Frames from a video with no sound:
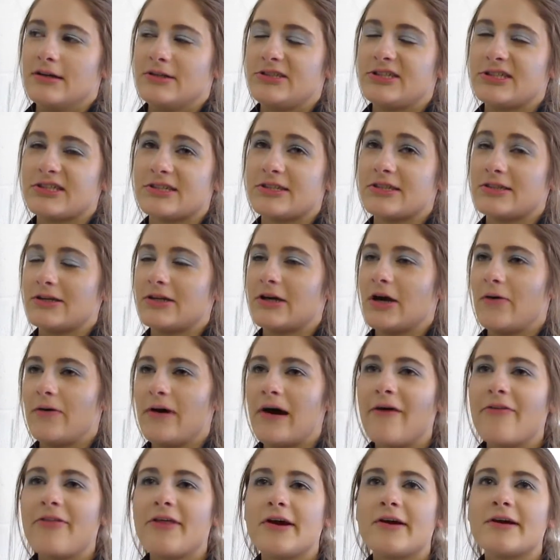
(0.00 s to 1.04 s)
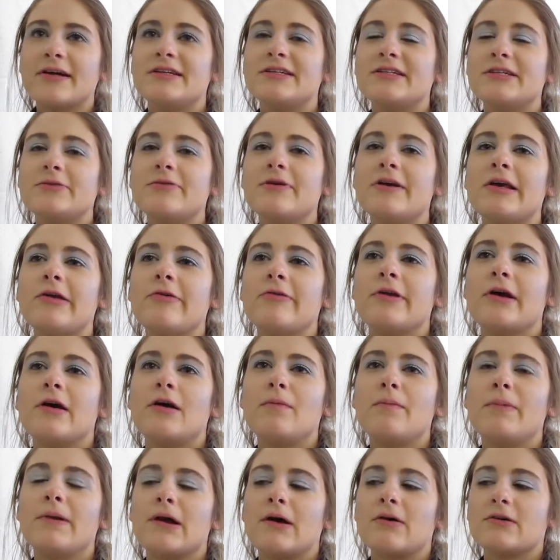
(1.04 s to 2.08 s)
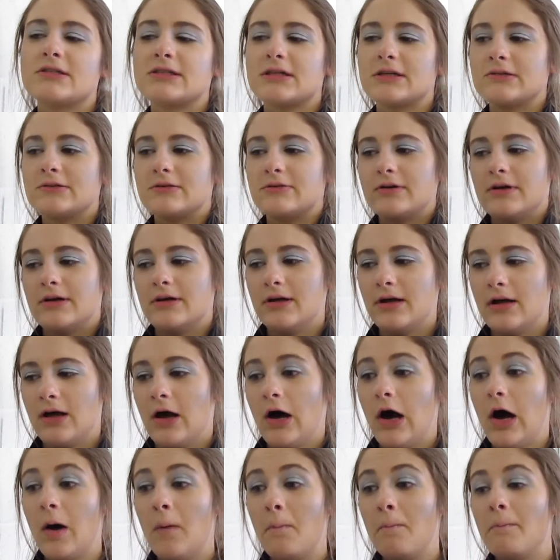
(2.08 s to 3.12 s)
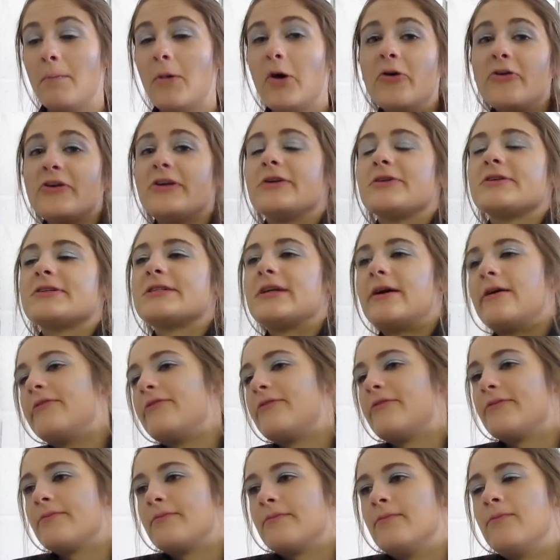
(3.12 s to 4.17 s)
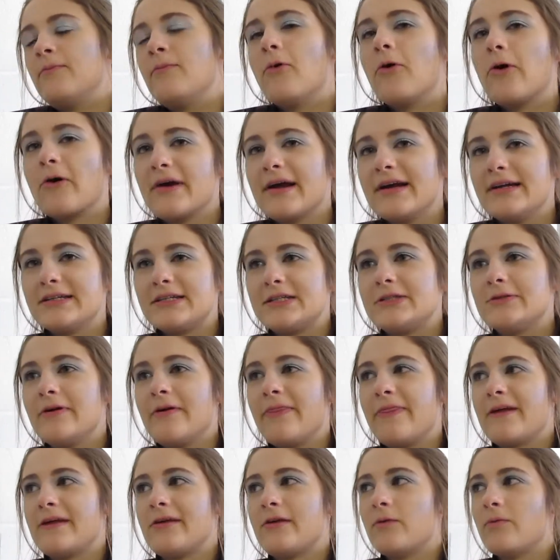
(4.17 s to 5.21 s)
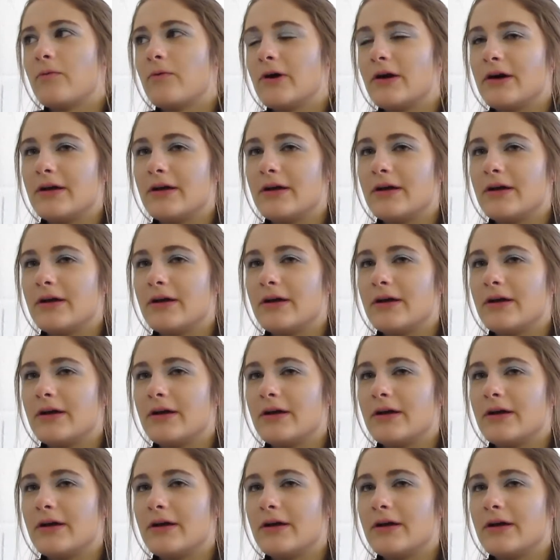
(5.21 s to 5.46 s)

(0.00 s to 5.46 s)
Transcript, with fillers: just go out there and do what you know but also emote yourself more into it than you